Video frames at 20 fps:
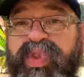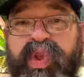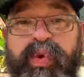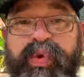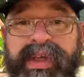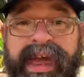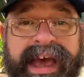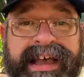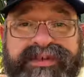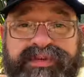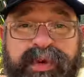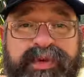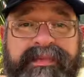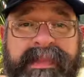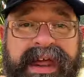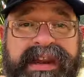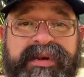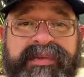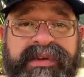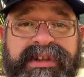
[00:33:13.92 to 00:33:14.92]
As with
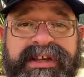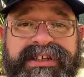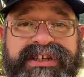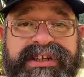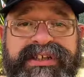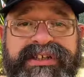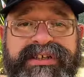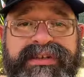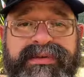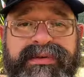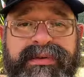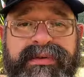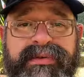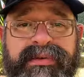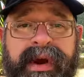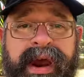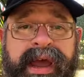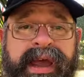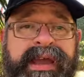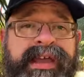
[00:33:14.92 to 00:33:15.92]
many religions,
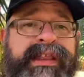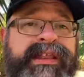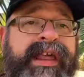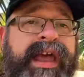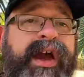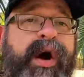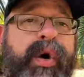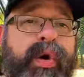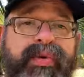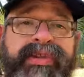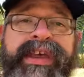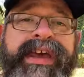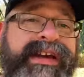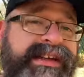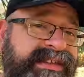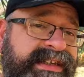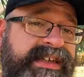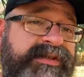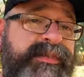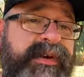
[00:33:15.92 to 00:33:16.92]
right? They only
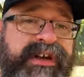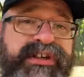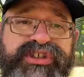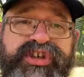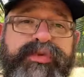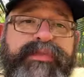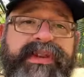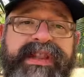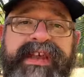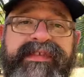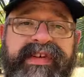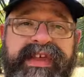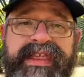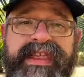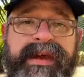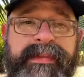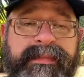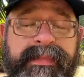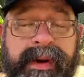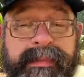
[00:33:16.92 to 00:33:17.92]
exist because you believe in
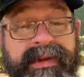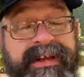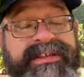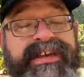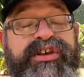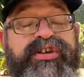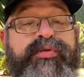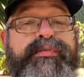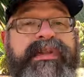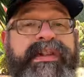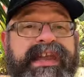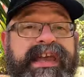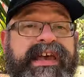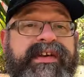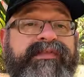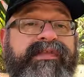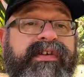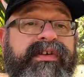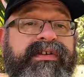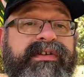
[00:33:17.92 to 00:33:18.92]
them. I'm not saying you
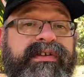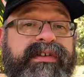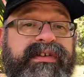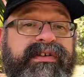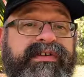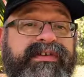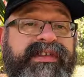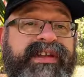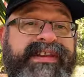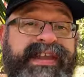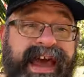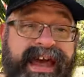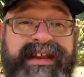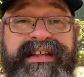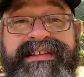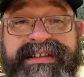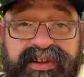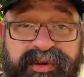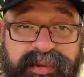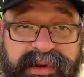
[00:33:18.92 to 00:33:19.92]
believe the
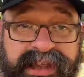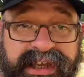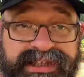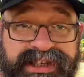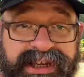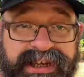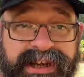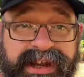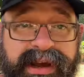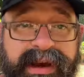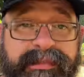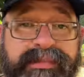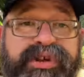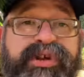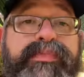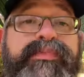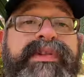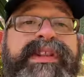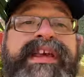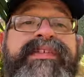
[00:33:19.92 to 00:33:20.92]
tenets of the religion, but
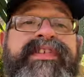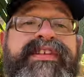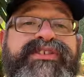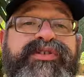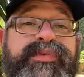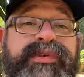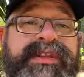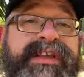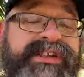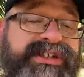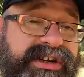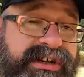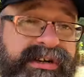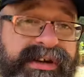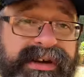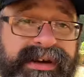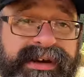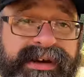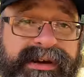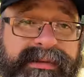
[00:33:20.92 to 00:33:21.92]
you believe it's a religion.
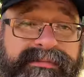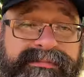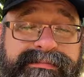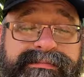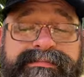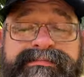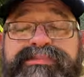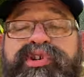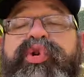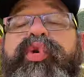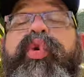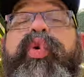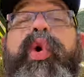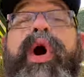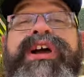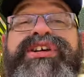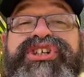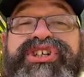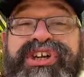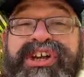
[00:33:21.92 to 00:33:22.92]

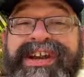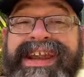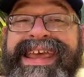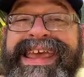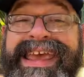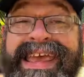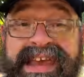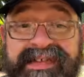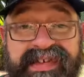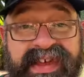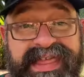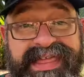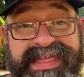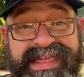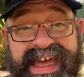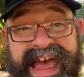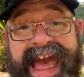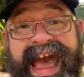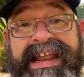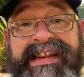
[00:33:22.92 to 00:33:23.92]
Question
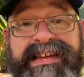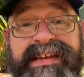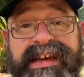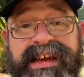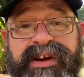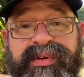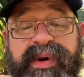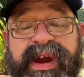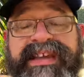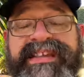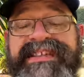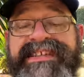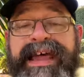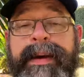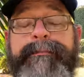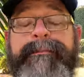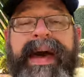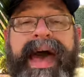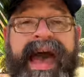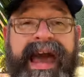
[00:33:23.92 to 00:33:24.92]
even that, right?
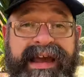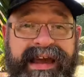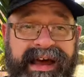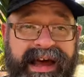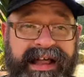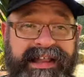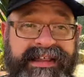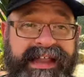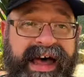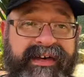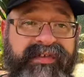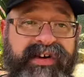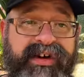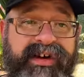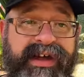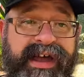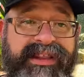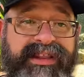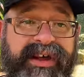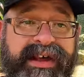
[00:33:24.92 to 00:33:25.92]
Step back a level
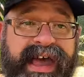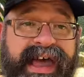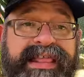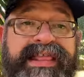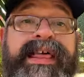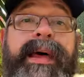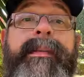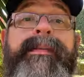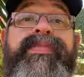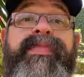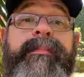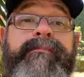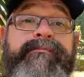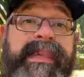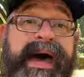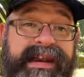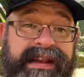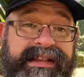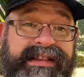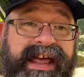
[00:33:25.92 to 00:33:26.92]
and look at the
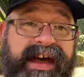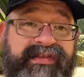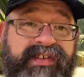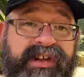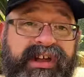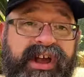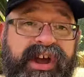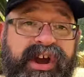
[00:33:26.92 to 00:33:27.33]
meta level,